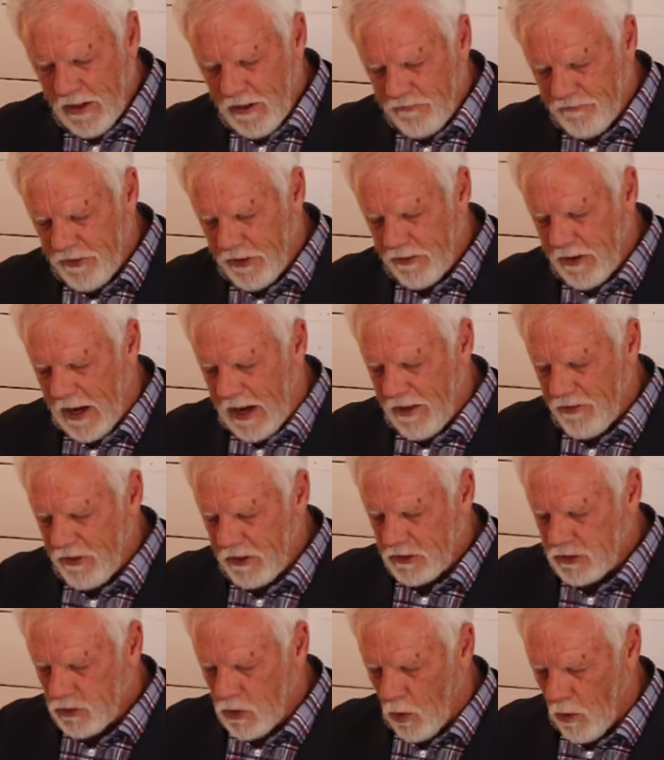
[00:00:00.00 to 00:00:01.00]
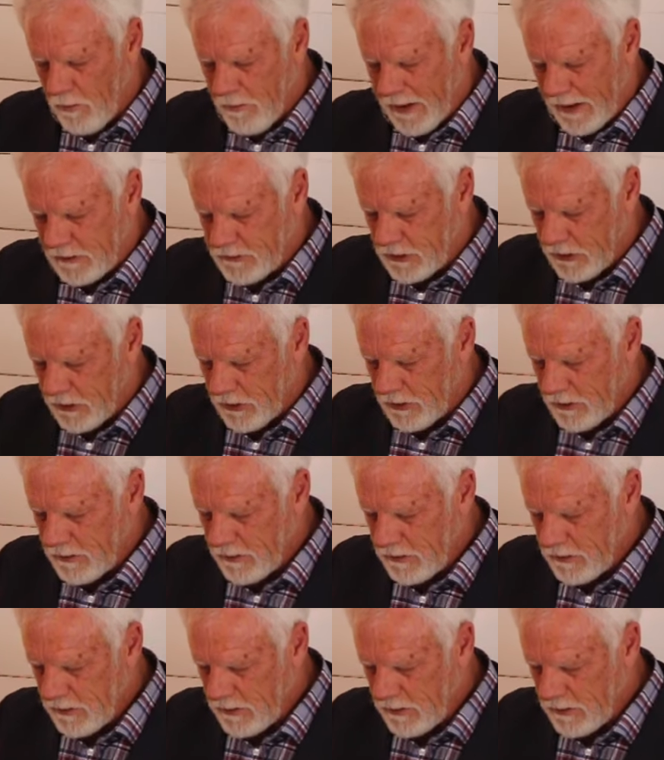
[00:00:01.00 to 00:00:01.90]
Fear not this tormentor,